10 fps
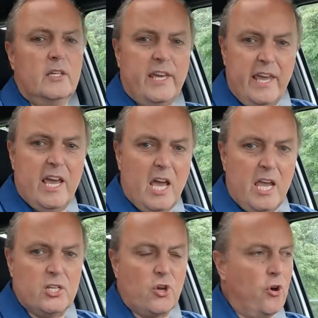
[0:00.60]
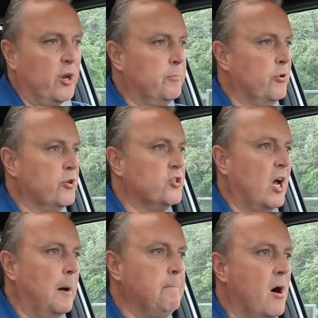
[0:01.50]
Kia is on a push
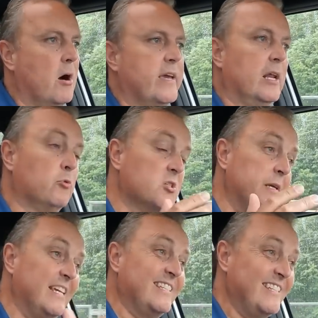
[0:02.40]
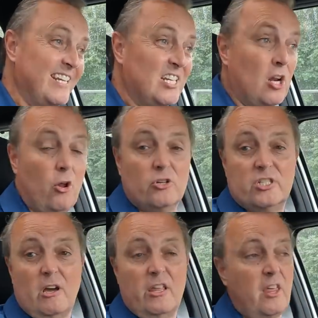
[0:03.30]
up market. It wants to be considered
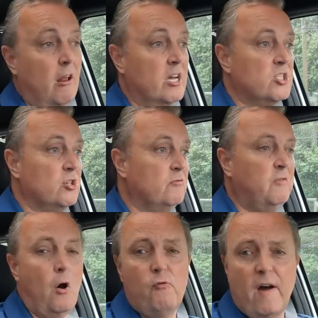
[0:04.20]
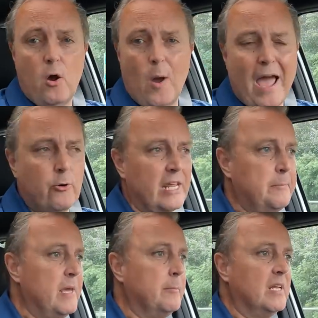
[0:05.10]
alongside the likes of Volvo,
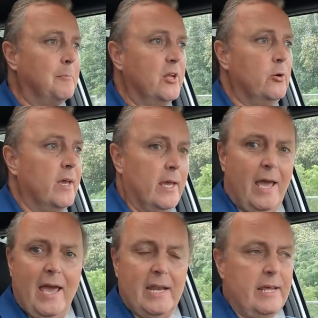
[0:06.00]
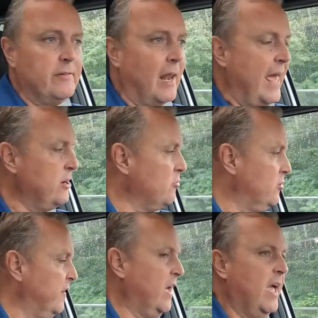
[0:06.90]
Audi, BMW and even Land
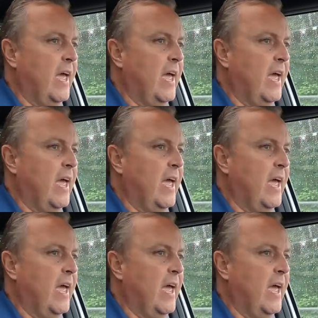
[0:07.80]
Rover.